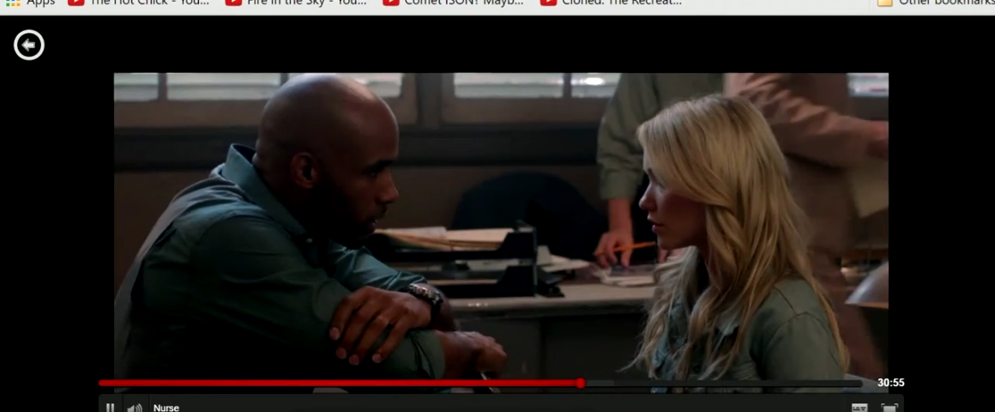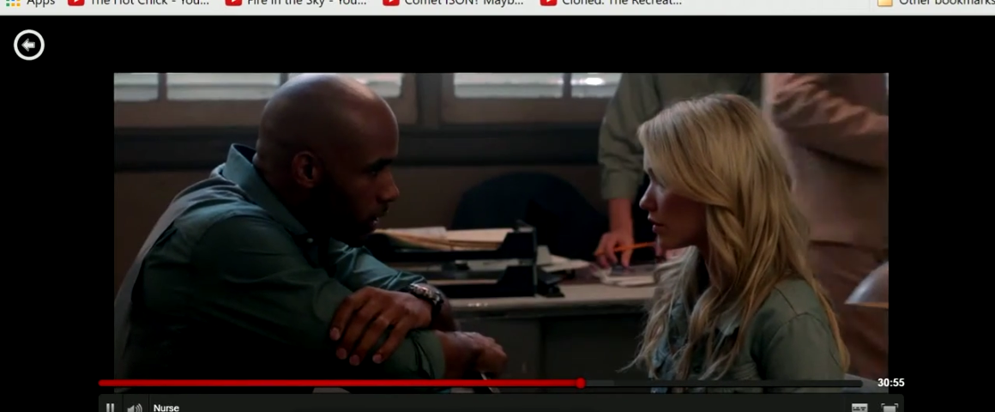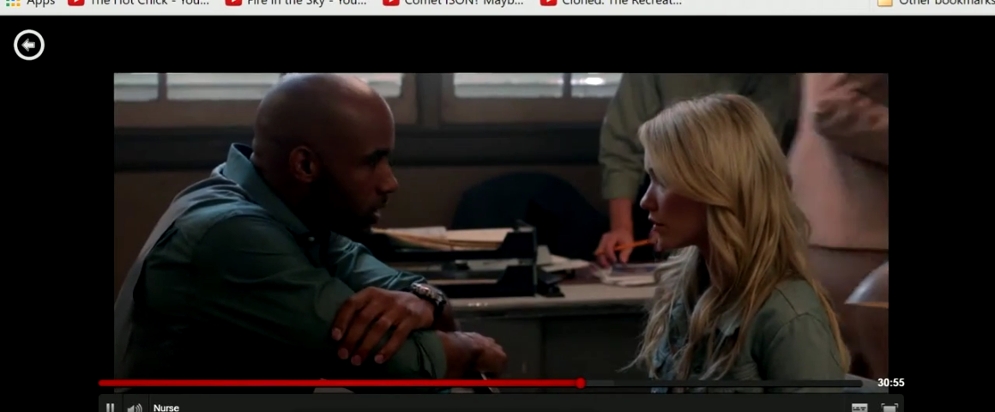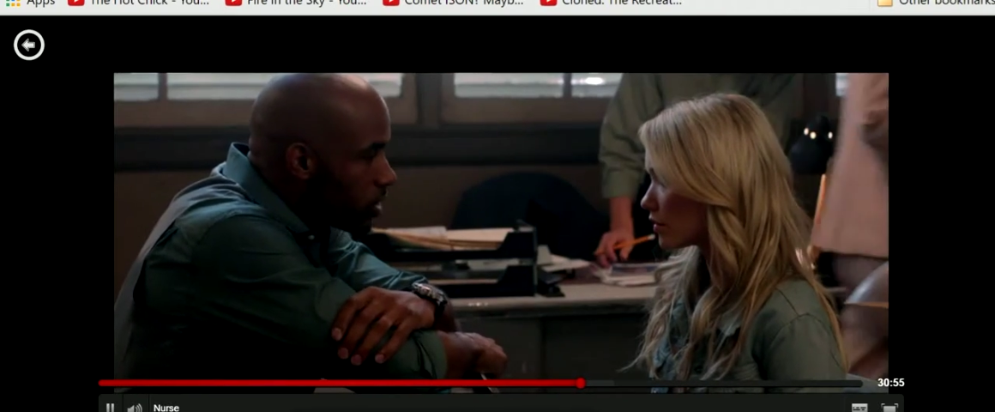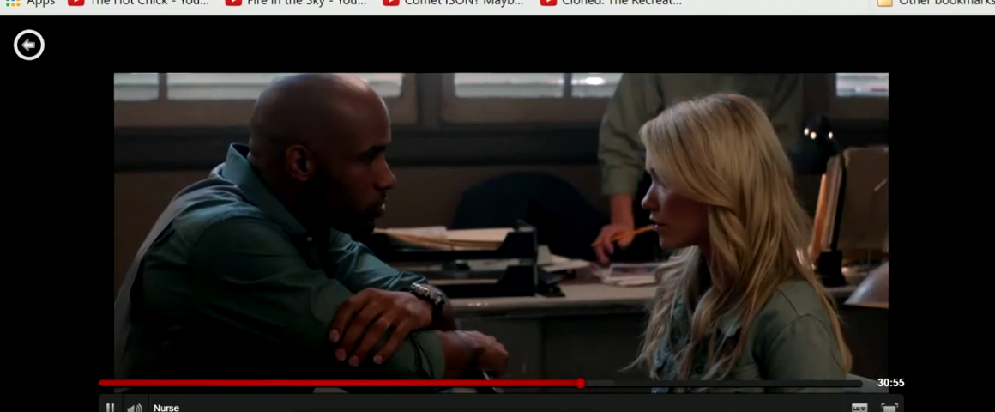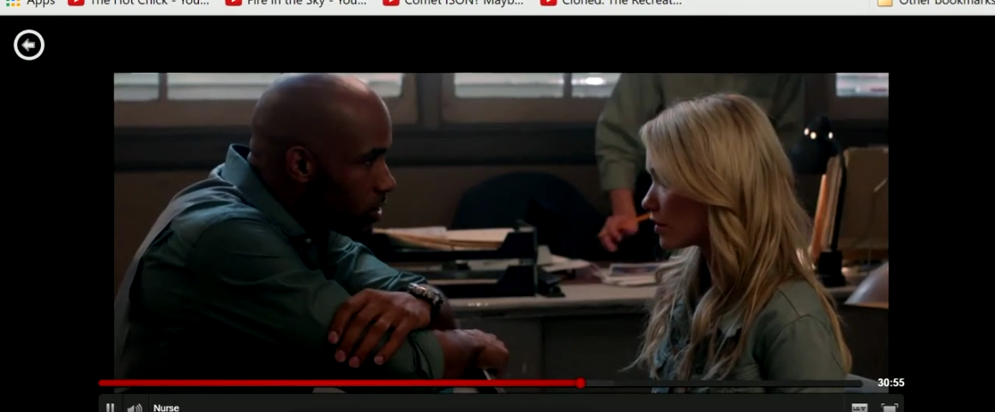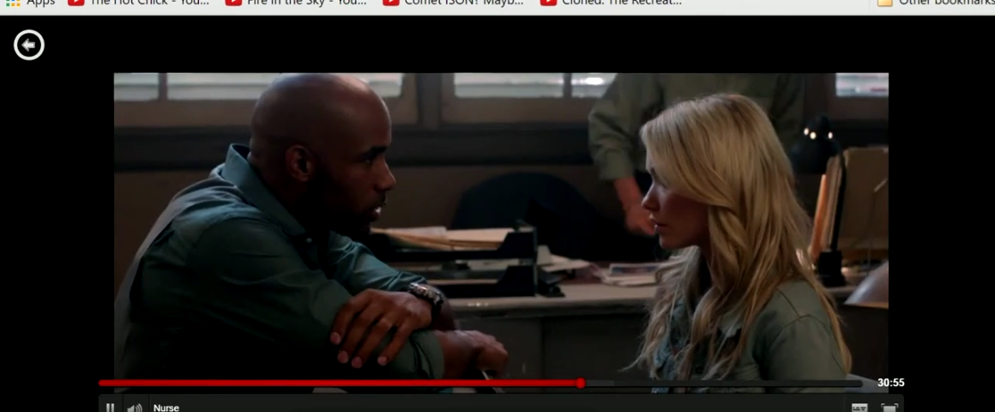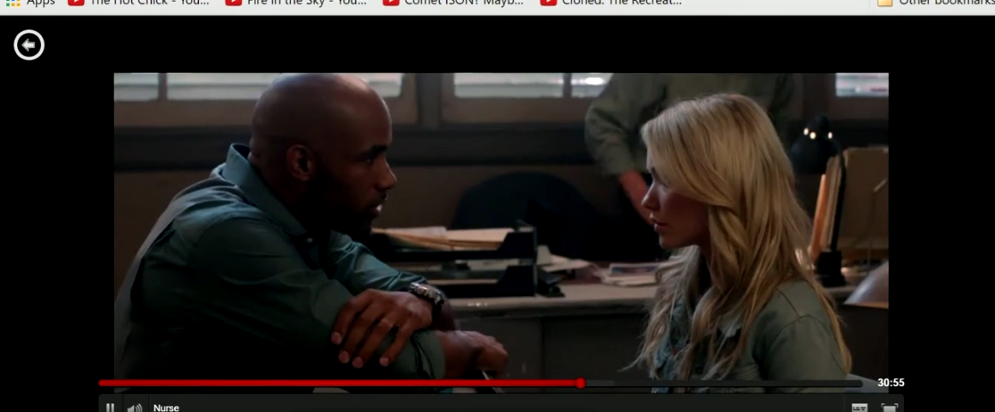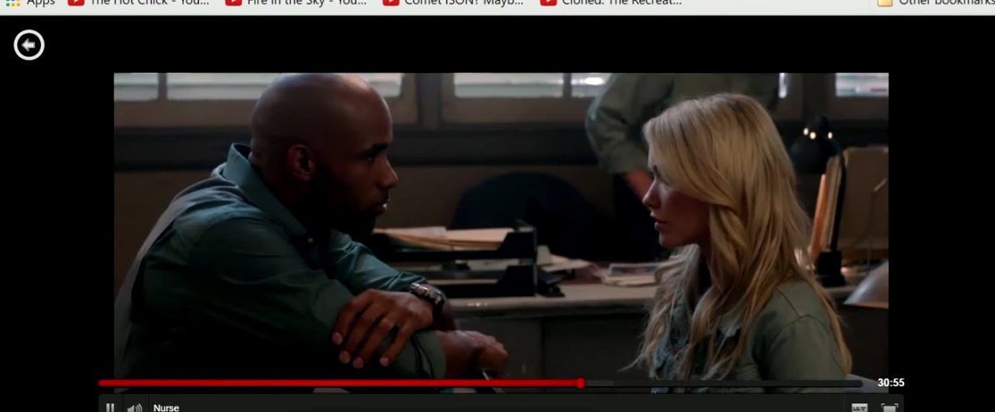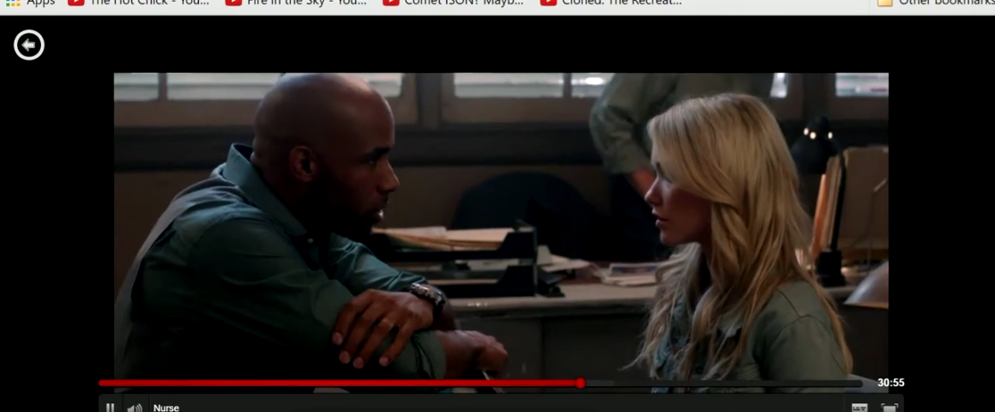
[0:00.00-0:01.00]
and accuse
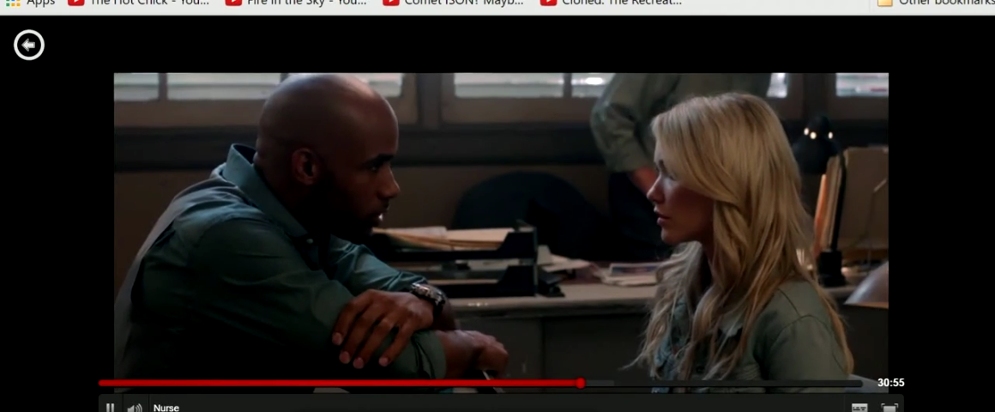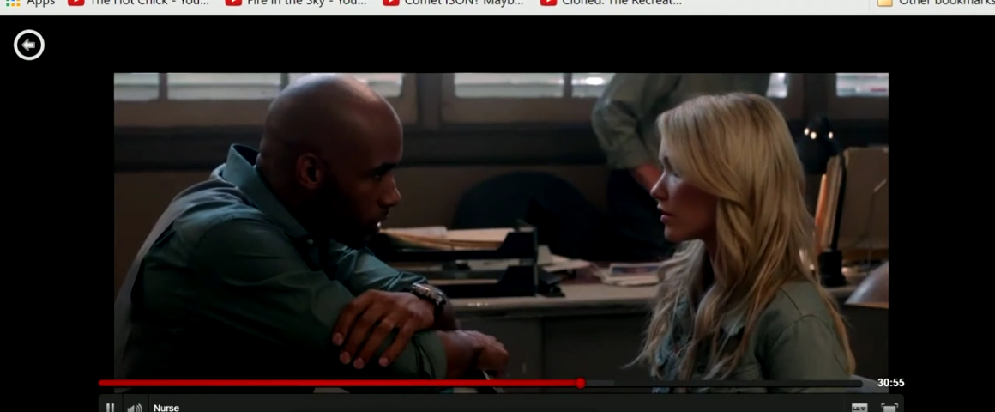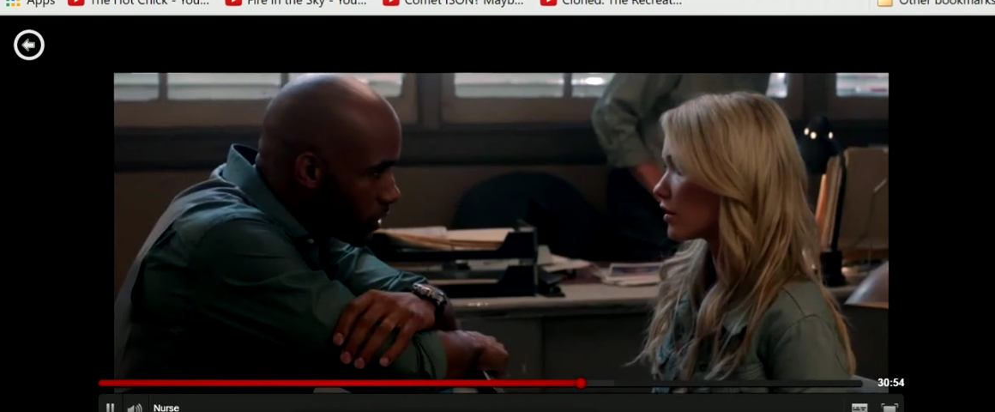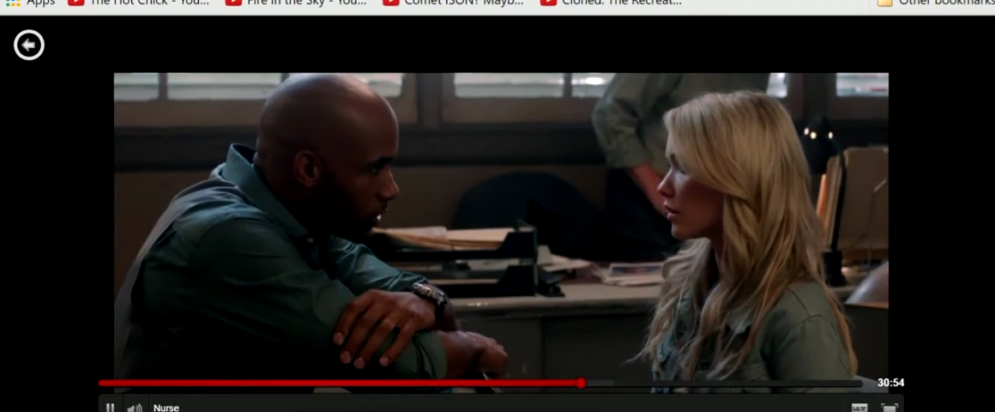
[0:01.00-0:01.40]
someone of murder.